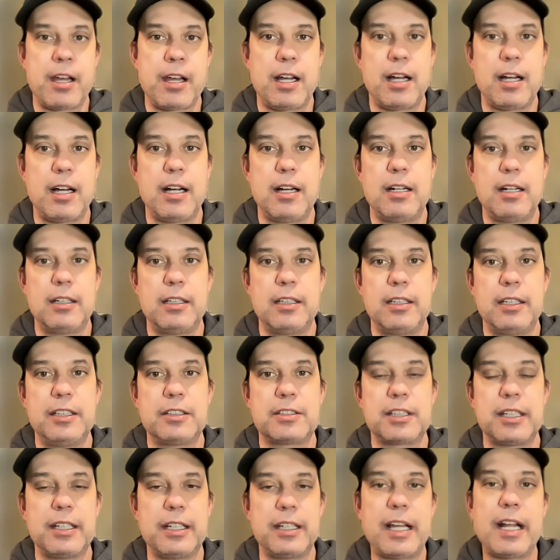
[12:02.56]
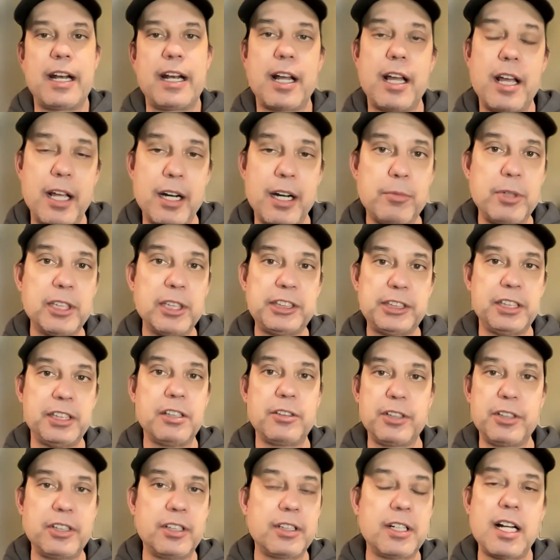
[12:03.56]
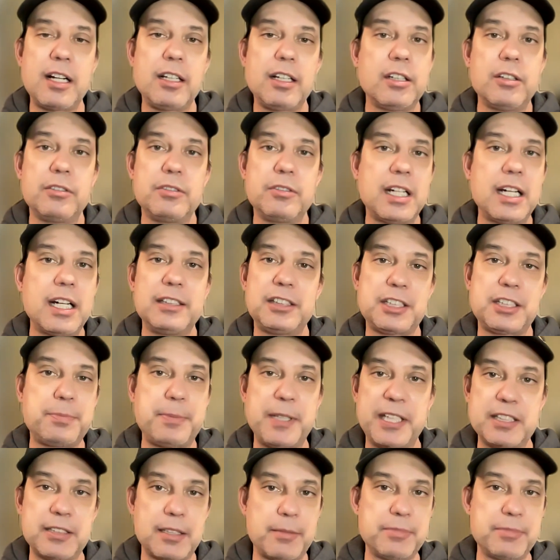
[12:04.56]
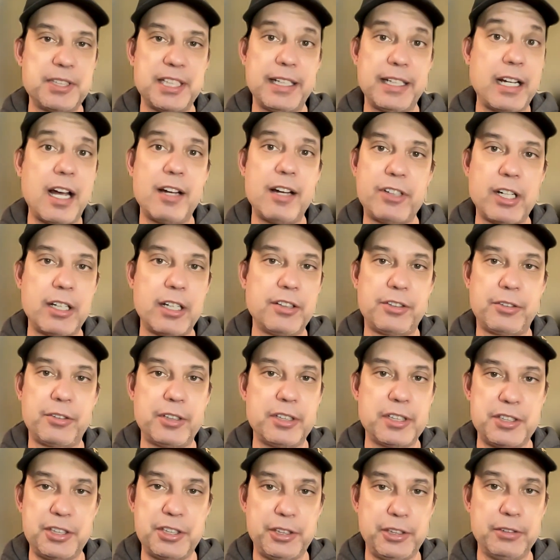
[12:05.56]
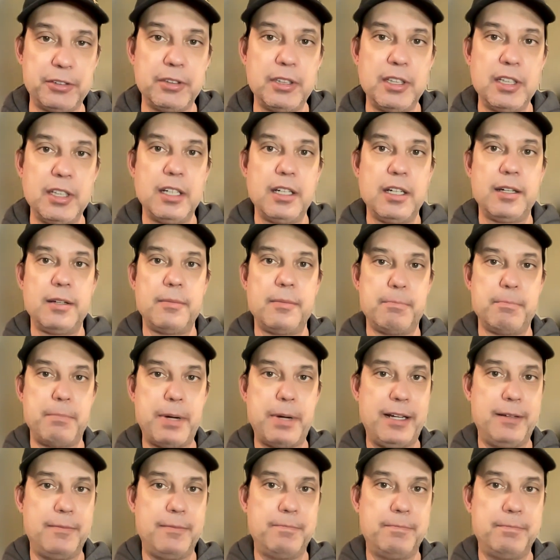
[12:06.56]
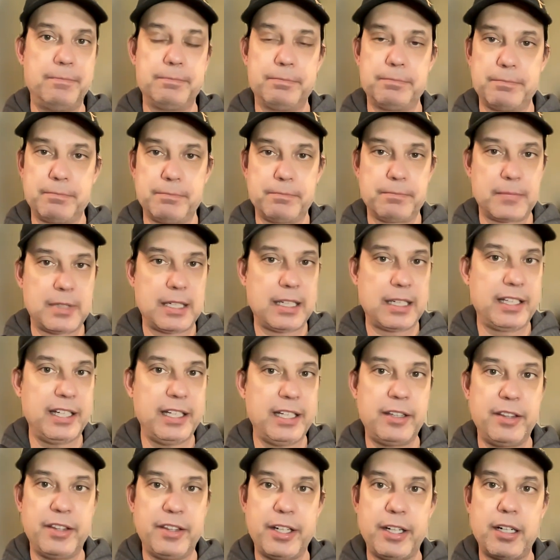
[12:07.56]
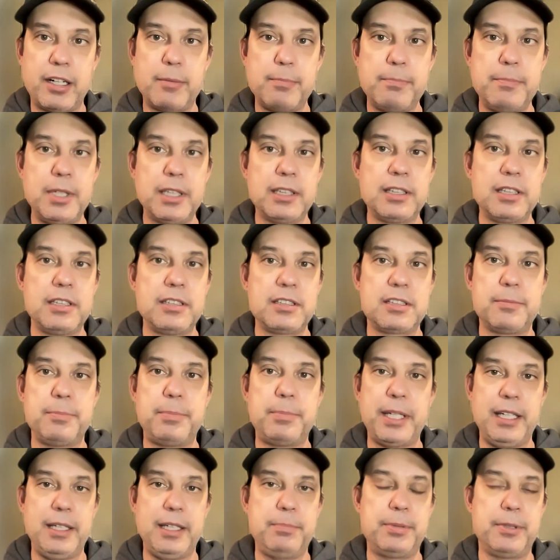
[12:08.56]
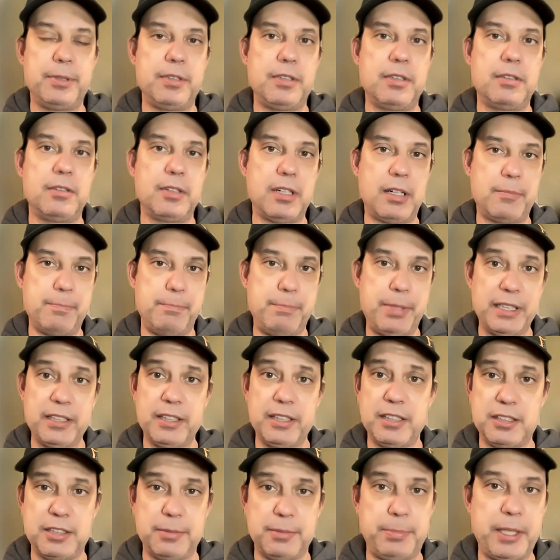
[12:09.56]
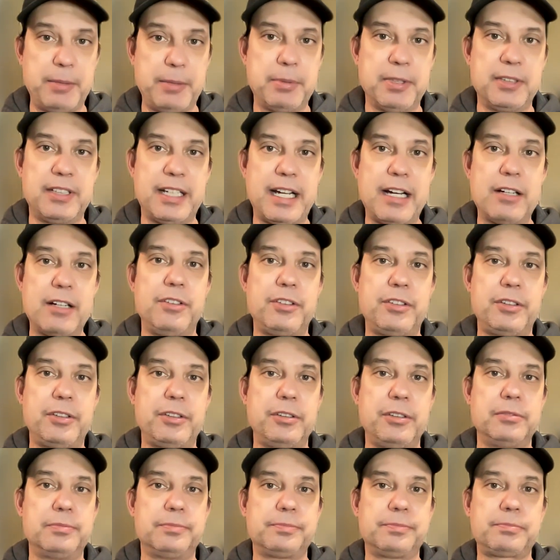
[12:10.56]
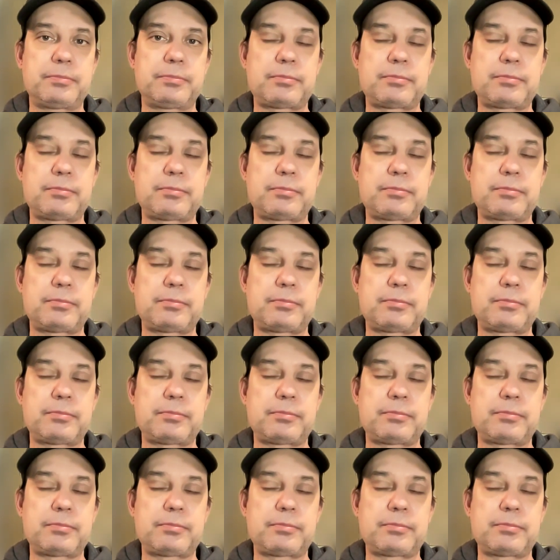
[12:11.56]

I want you to know you're not alone, not just because I'm saying I've gone through it too, but again, there are millions of people, billions of people down through